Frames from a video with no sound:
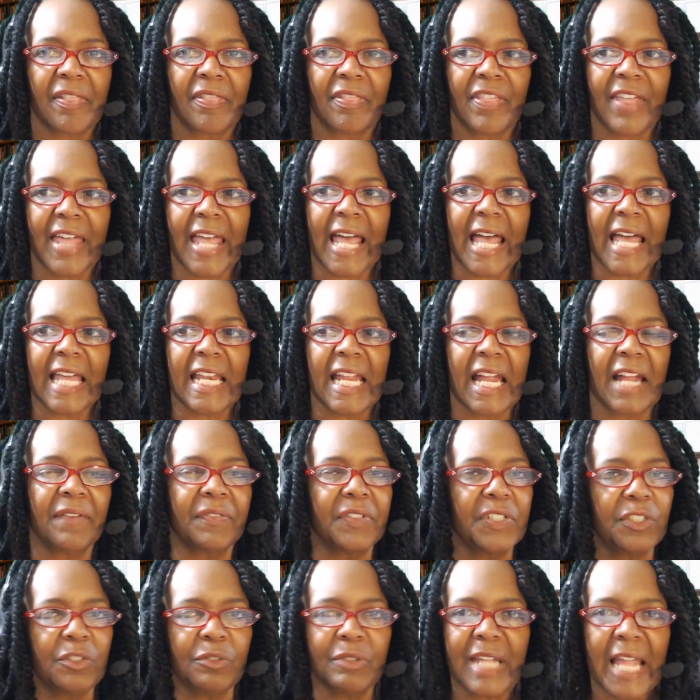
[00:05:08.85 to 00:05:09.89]
that
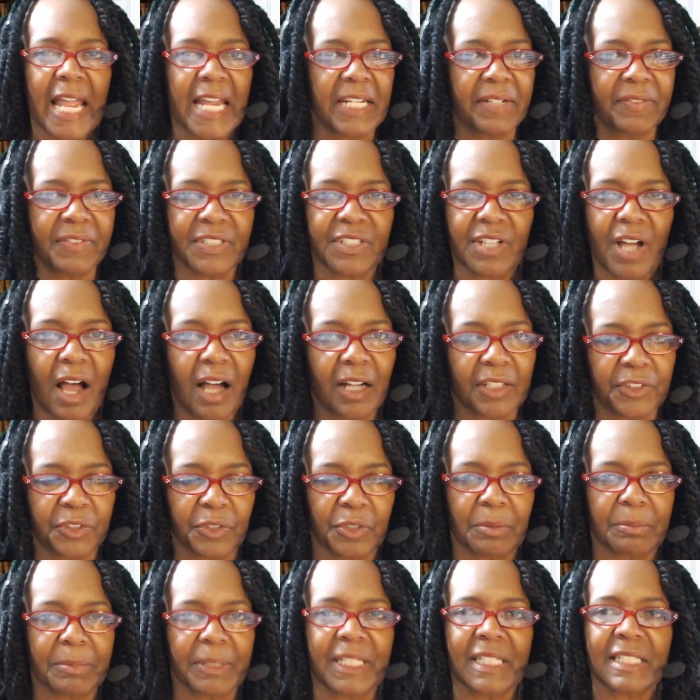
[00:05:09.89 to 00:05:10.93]
every you can't even talk to
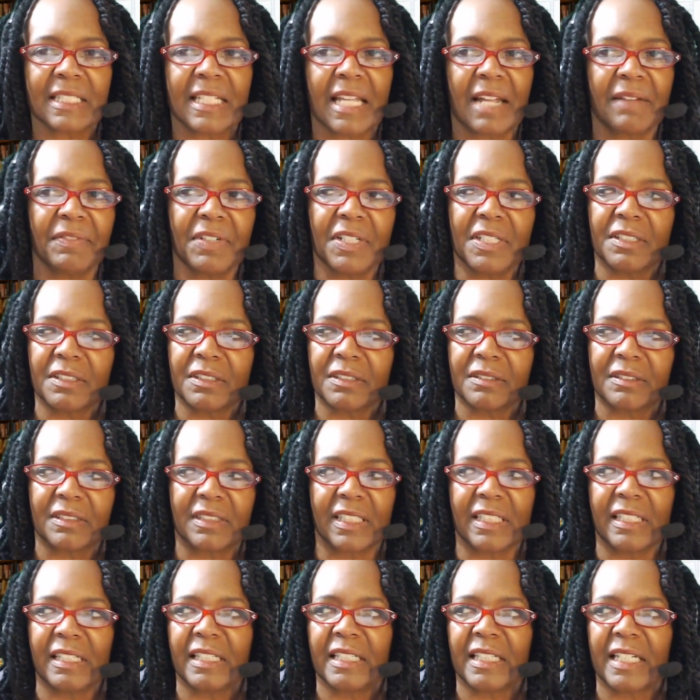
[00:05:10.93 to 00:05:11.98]
them because every little
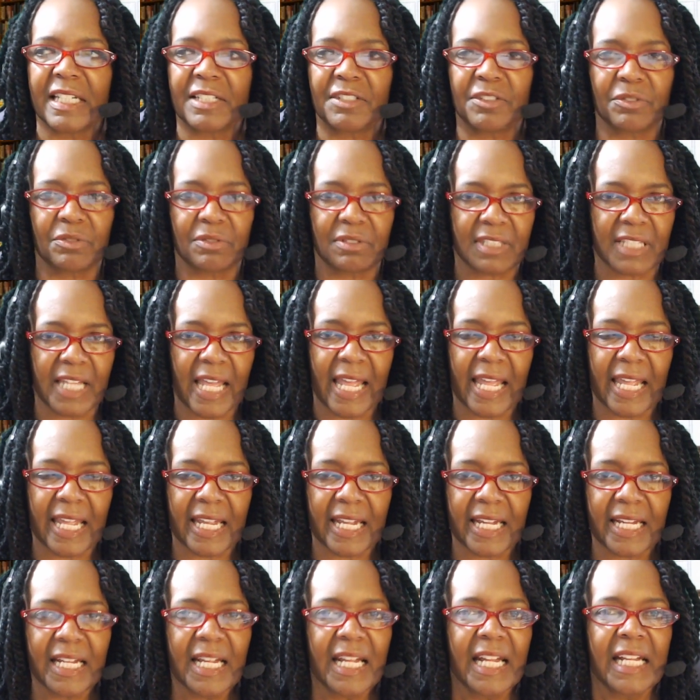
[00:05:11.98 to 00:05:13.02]
thing that you
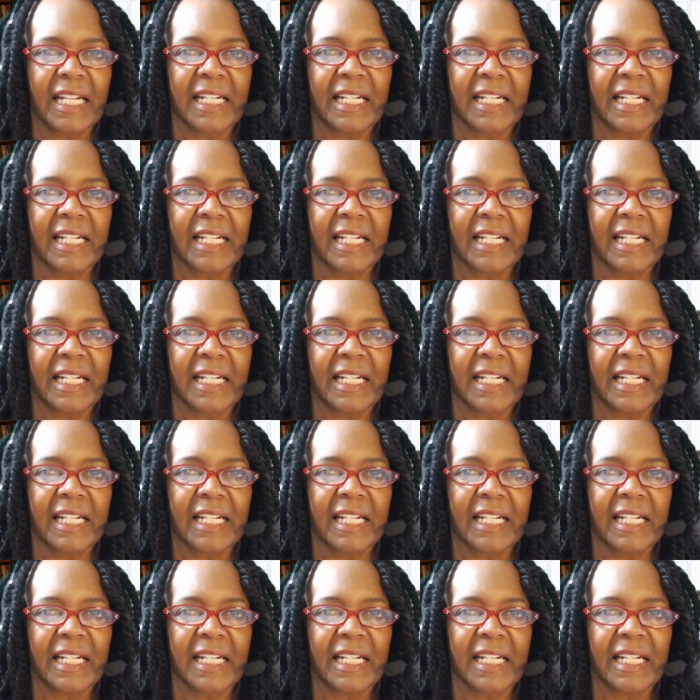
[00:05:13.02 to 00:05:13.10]
say